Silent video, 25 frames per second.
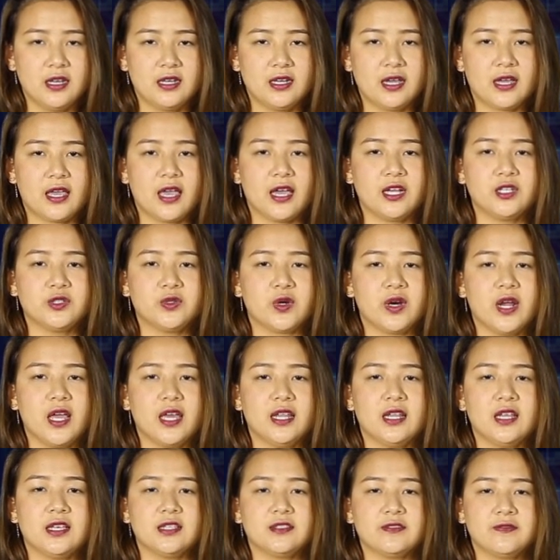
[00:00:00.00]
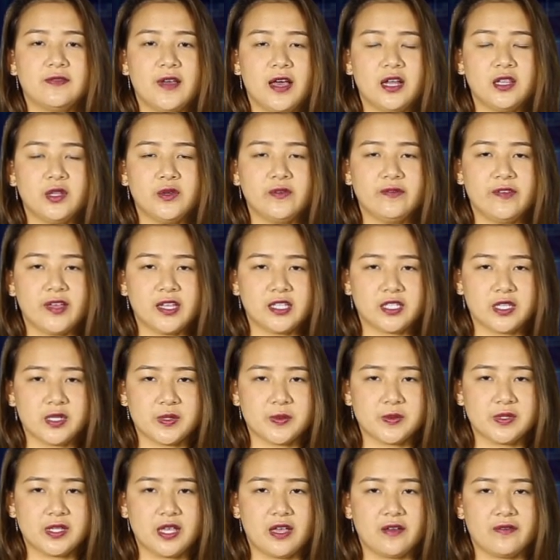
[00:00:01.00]
Nagendra and his fellow
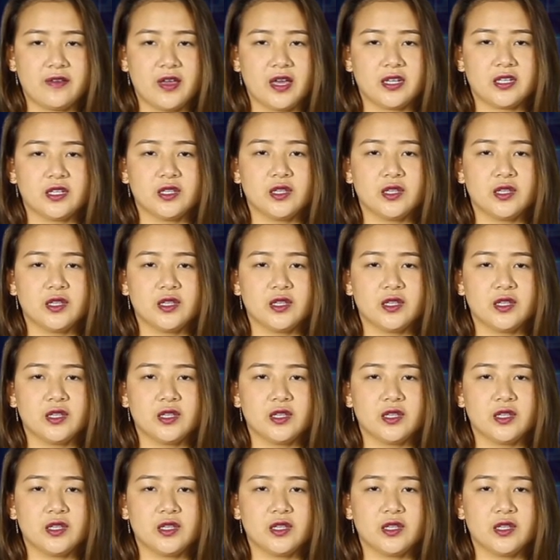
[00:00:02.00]
victims have had